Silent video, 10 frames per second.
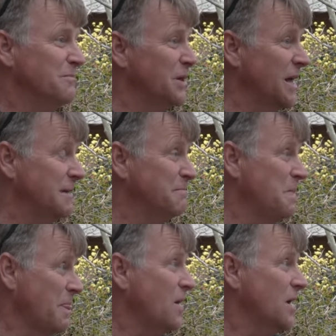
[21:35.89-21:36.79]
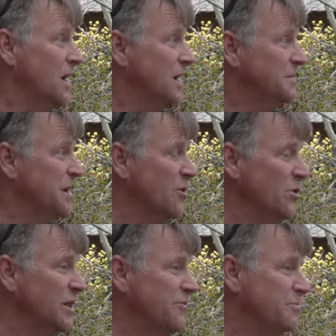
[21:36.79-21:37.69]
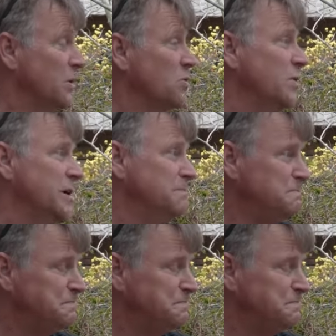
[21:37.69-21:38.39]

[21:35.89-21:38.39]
But like uh, narrowleaf milkweed,